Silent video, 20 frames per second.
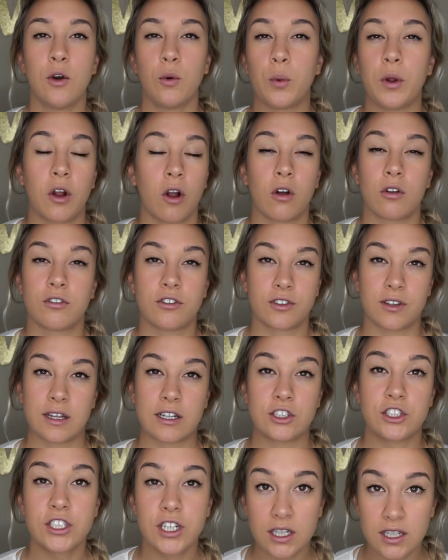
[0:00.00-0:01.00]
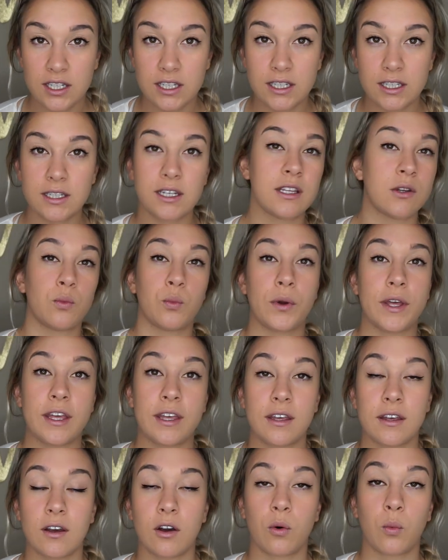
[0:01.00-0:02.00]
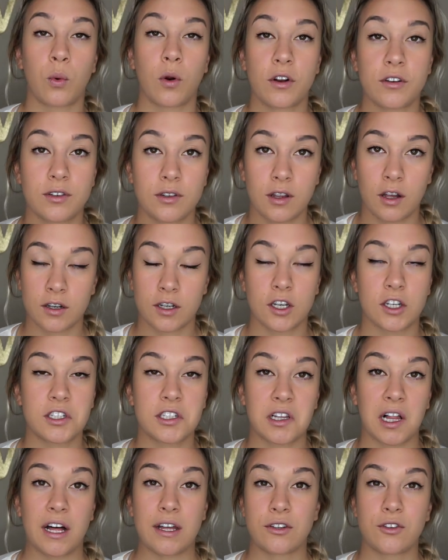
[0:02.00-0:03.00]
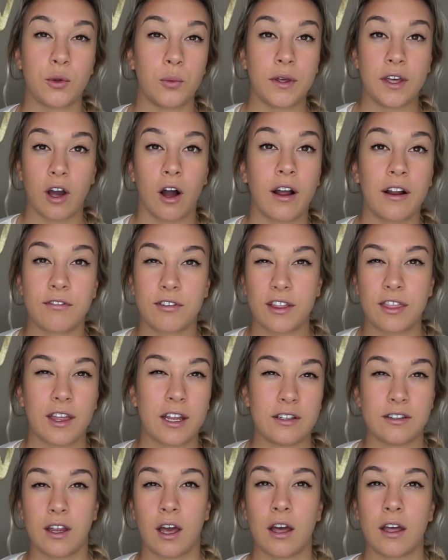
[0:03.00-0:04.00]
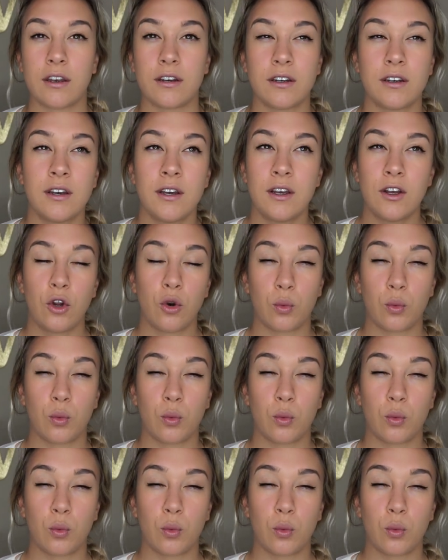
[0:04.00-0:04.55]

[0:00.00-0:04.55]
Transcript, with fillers: we were all just like chilling, and we were a good class that we got everything done